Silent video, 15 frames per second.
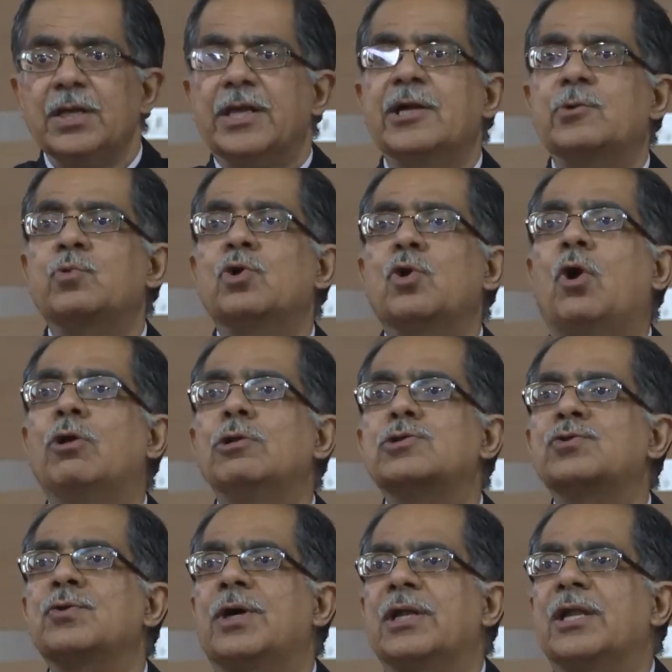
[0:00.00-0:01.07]
It would
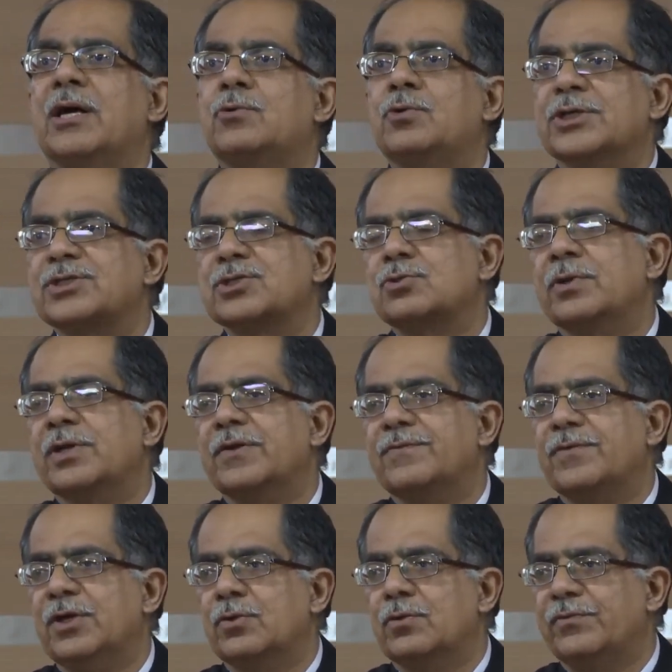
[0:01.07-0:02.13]
also allow us to give
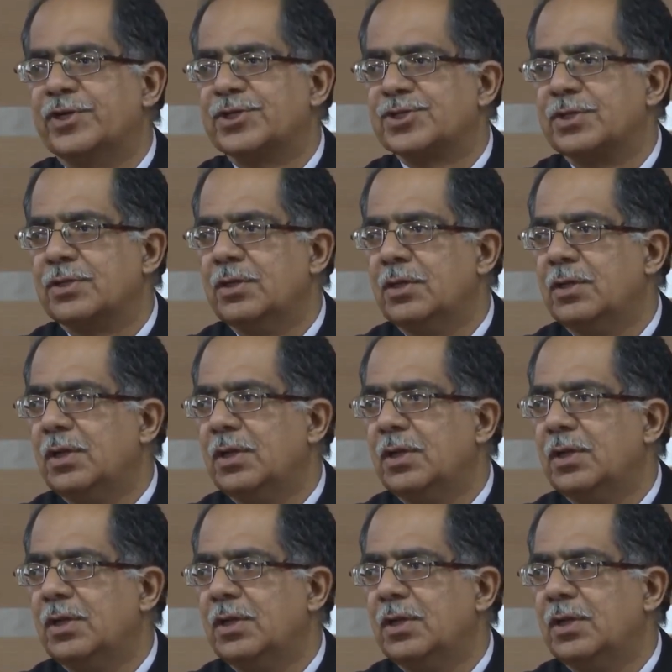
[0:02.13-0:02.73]
innovation.